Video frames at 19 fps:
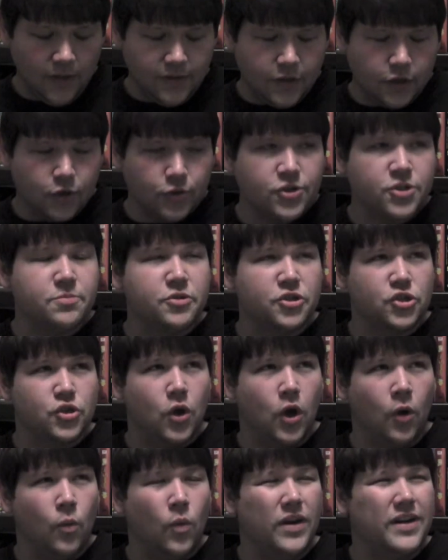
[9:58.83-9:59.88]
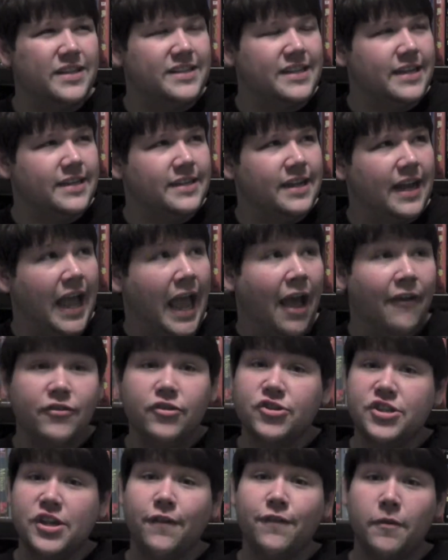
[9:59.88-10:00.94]
the Christmas song, what is it? Have
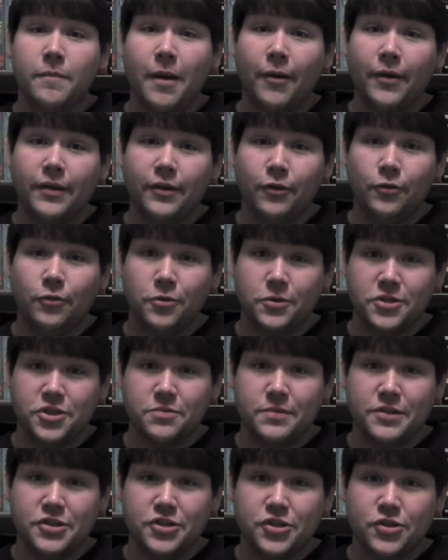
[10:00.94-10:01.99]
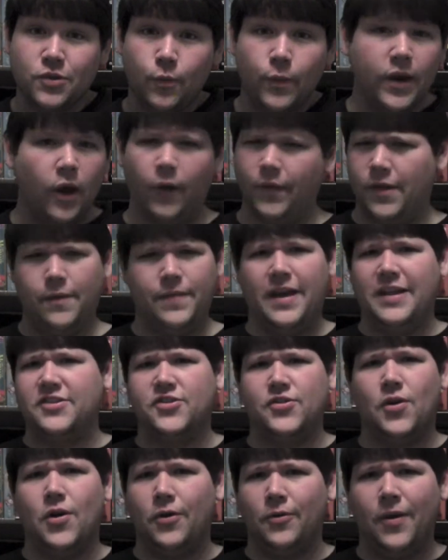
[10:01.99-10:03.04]
Yourself a Merry Little Christmas. We all know that
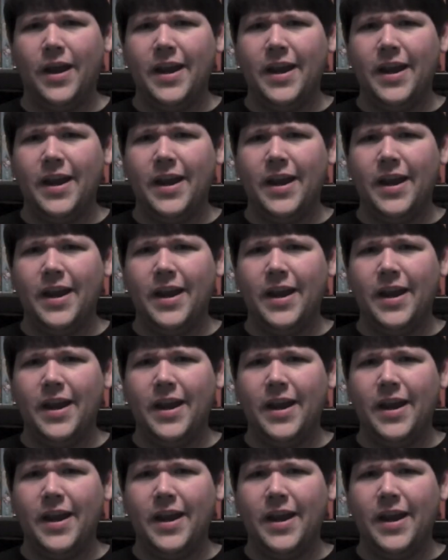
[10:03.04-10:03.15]
song,